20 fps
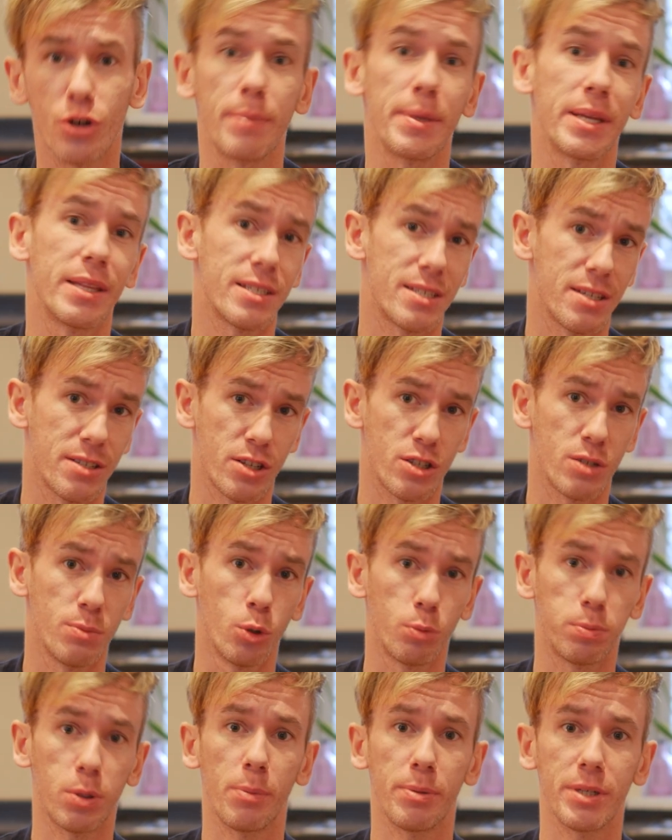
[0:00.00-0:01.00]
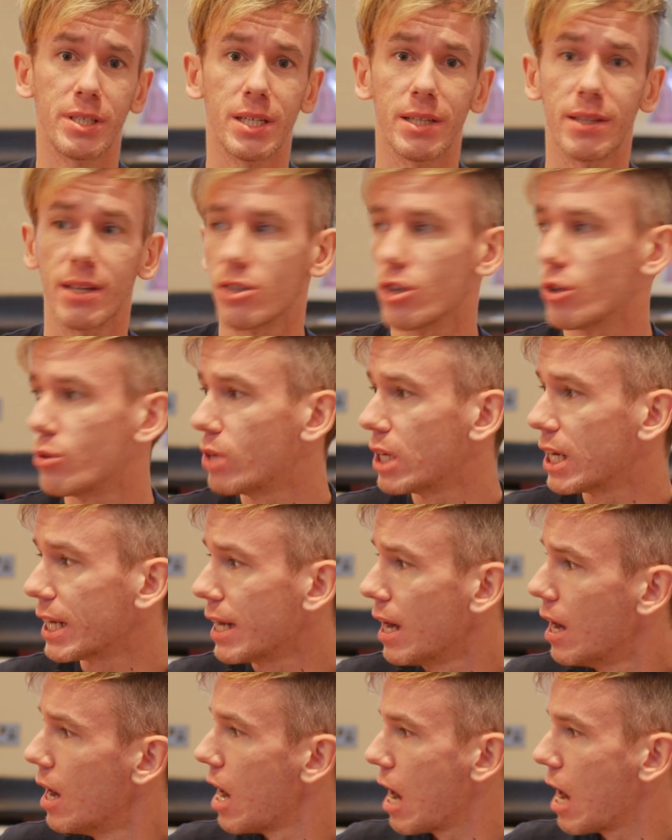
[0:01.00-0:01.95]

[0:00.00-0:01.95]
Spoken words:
I mean, this is a small property. There's only